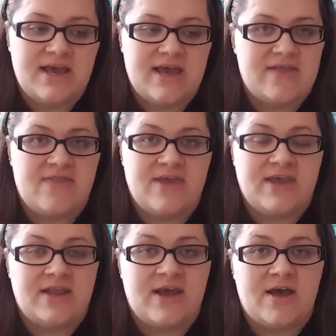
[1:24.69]
And
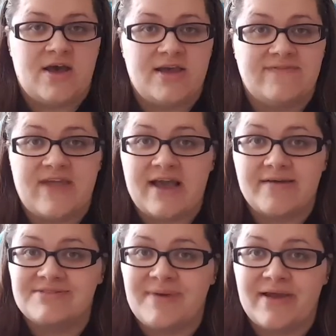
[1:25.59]
then, if that
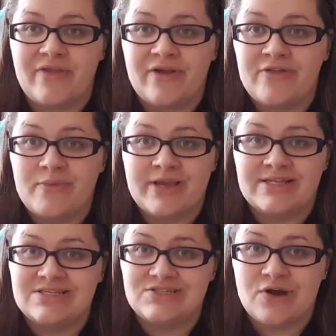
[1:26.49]
comes back clear, then we
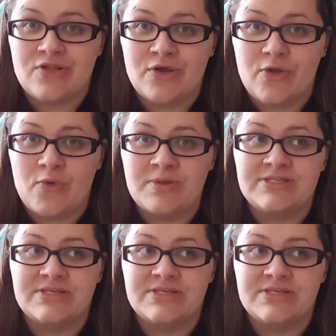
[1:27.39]
get to start on the Clomid.